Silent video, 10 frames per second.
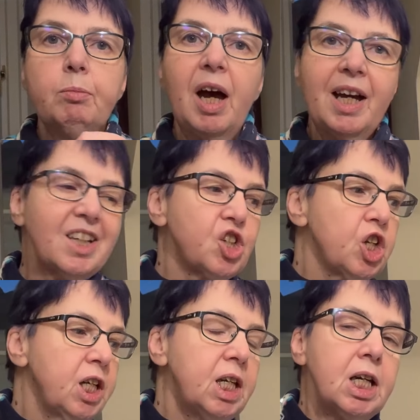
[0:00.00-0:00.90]
But
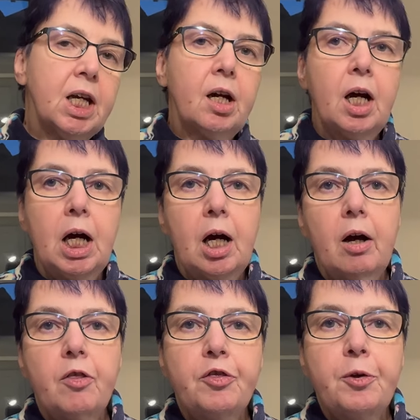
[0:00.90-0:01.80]
actually,
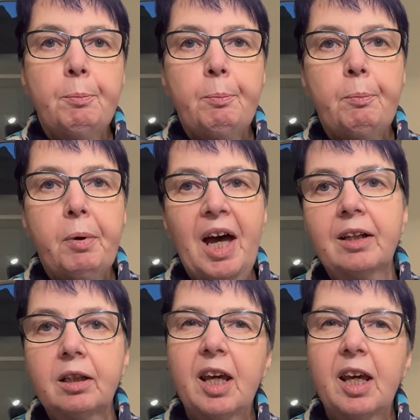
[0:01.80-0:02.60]
the pattern